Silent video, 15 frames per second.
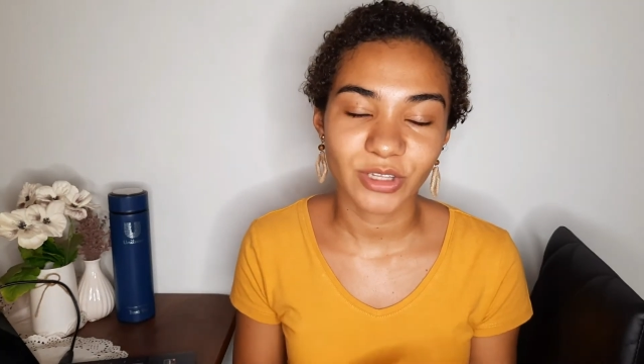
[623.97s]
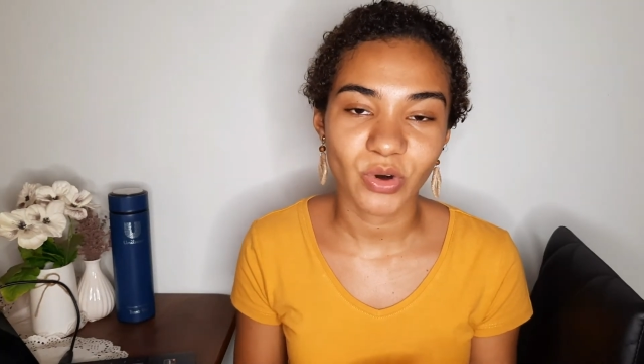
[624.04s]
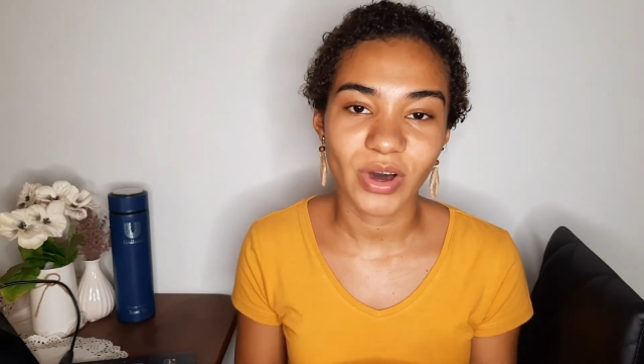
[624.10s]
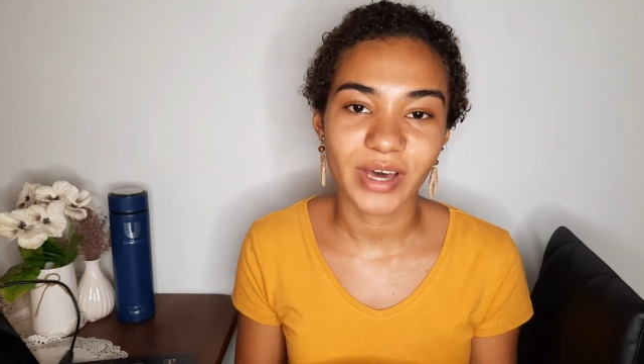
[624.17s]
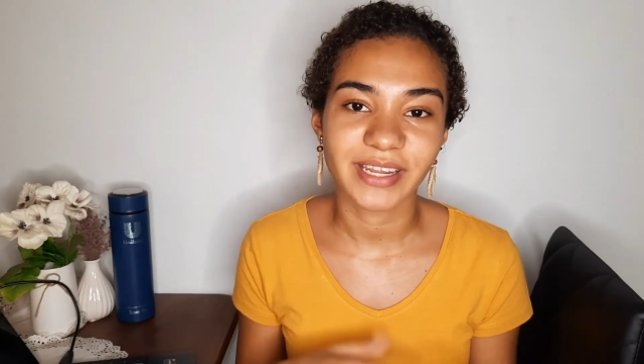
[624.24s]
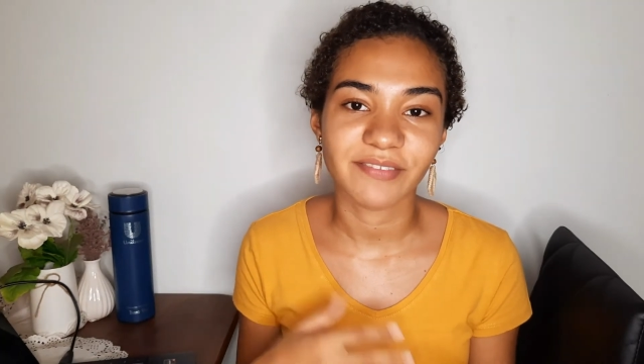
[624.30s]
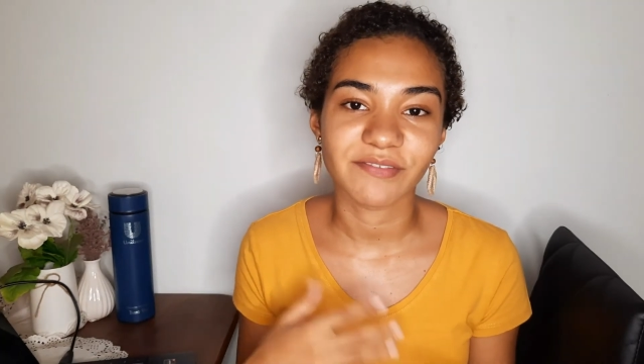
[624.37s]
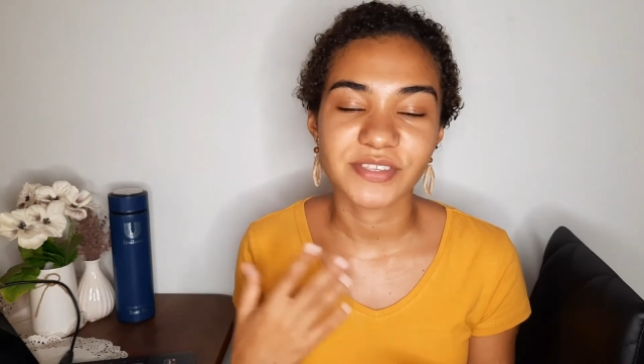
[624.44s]
or
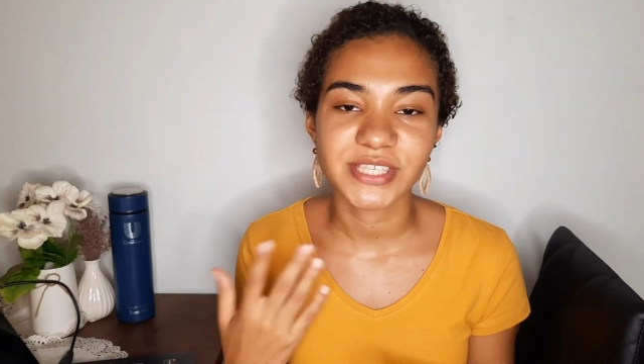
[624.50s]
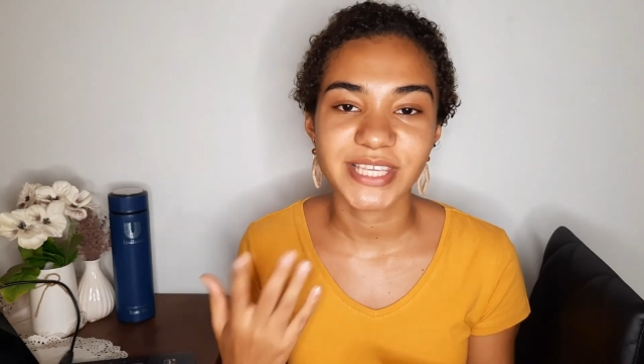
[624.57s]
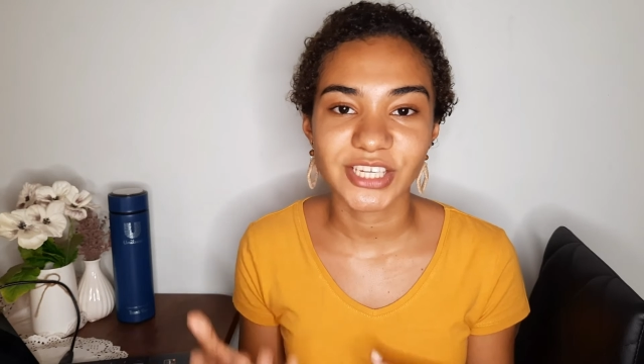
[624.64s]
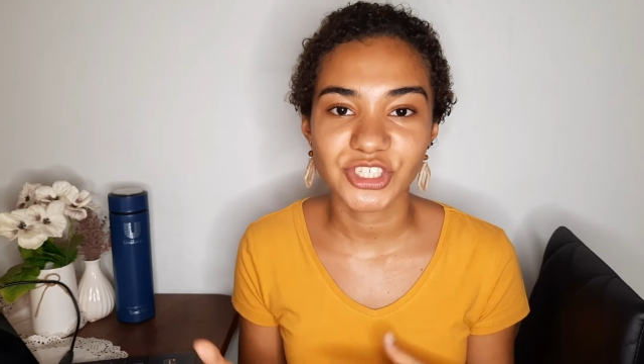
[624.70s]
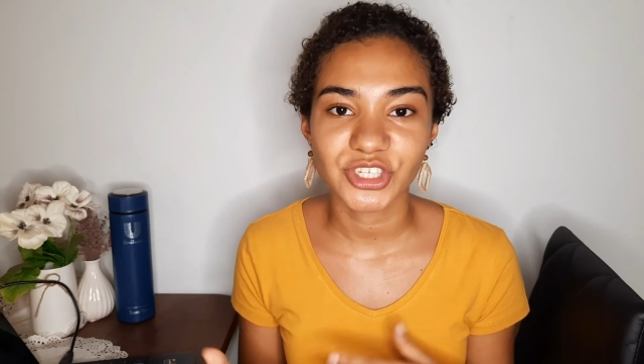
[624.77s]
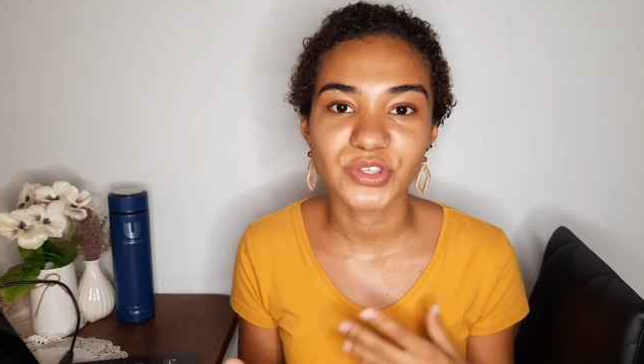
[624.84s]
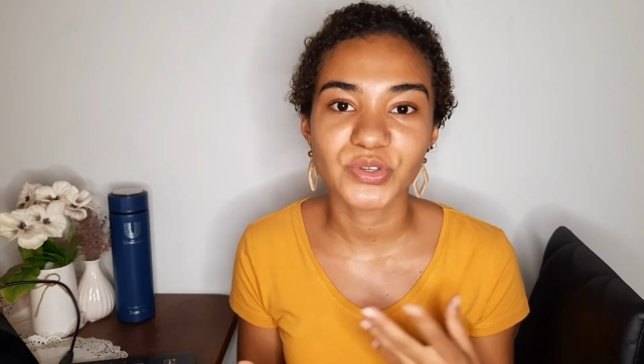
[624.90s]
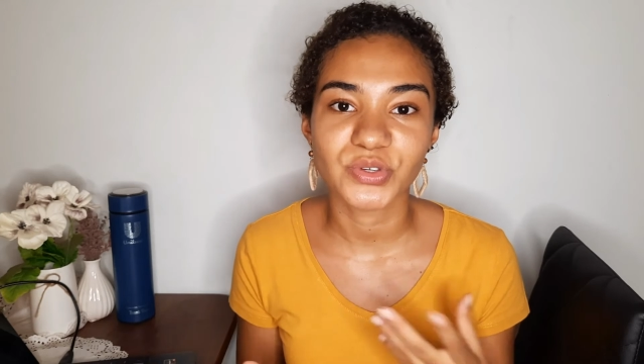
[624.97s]
an
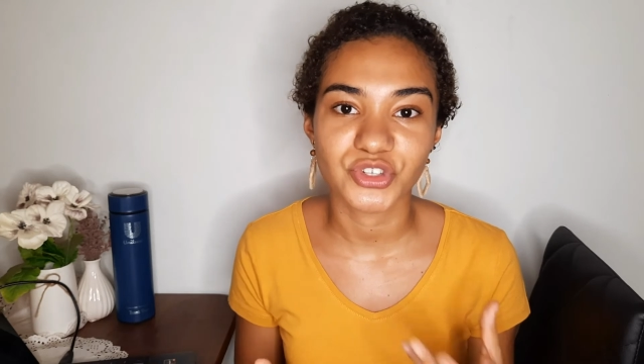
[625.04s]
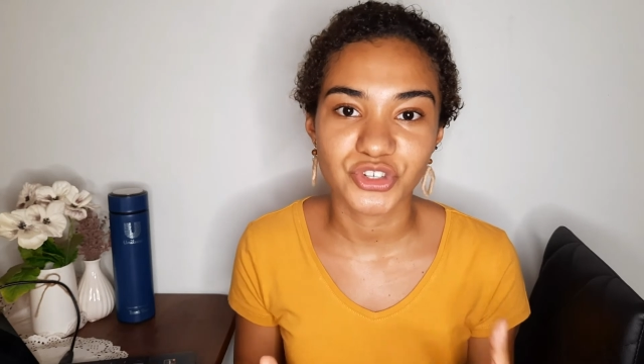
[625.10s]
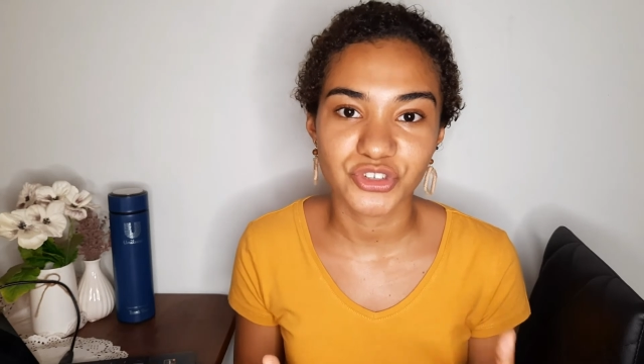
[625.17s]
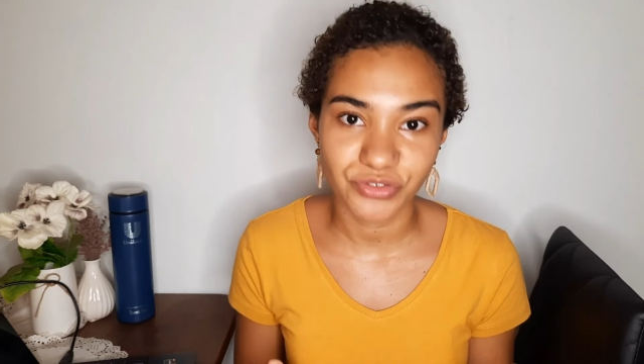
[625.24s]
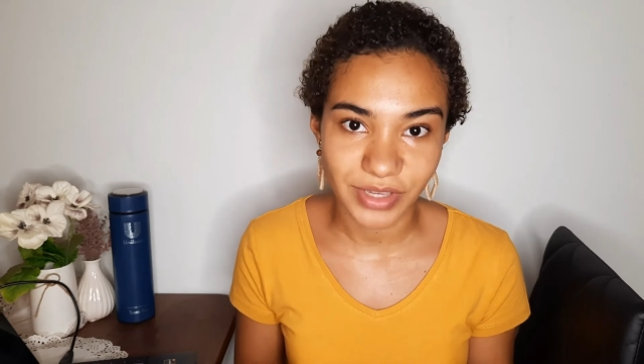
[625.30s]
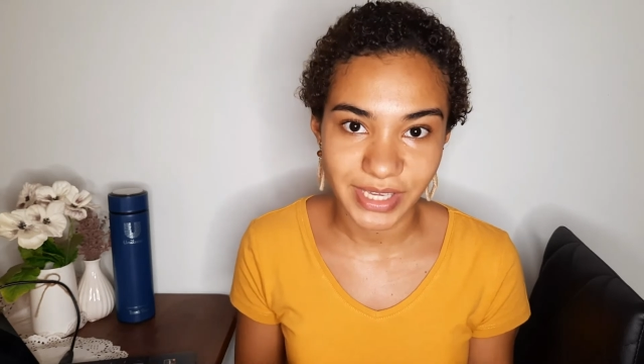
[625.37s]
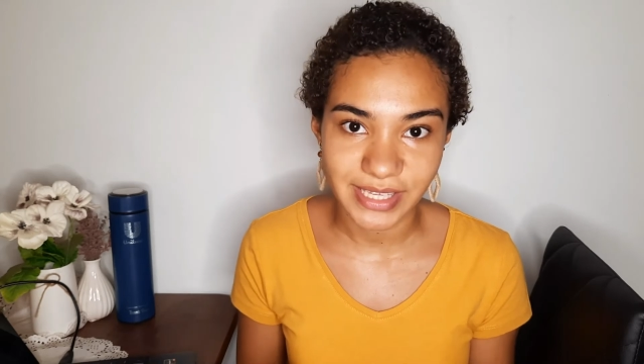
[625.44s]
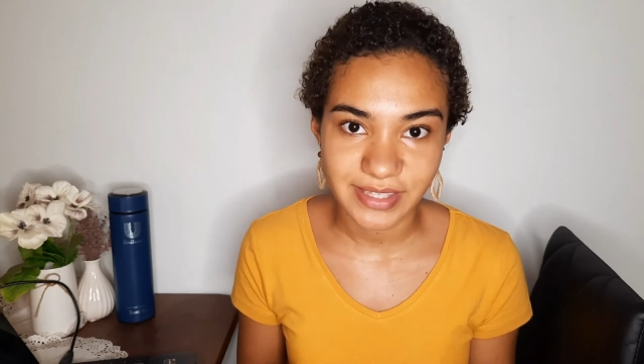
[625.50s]
invitation to
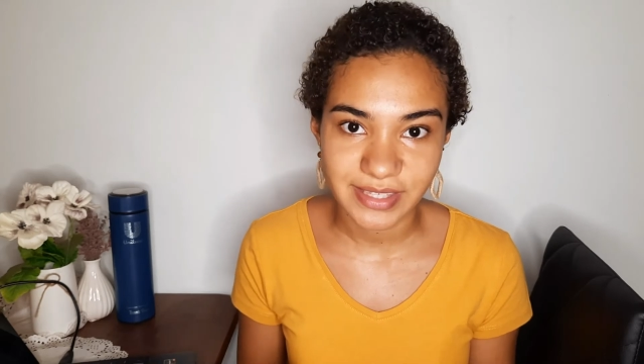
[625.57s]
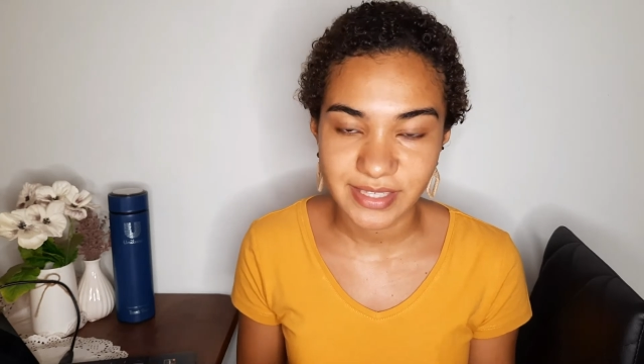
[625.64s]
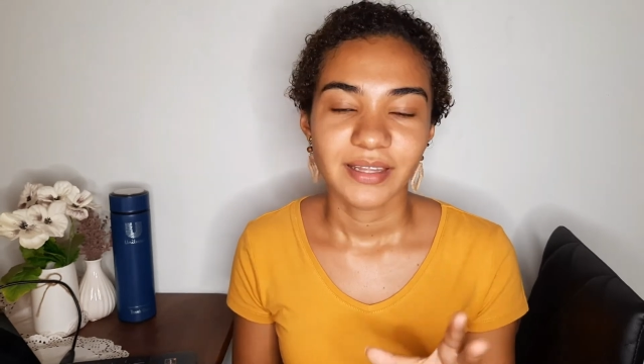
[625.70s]
treat.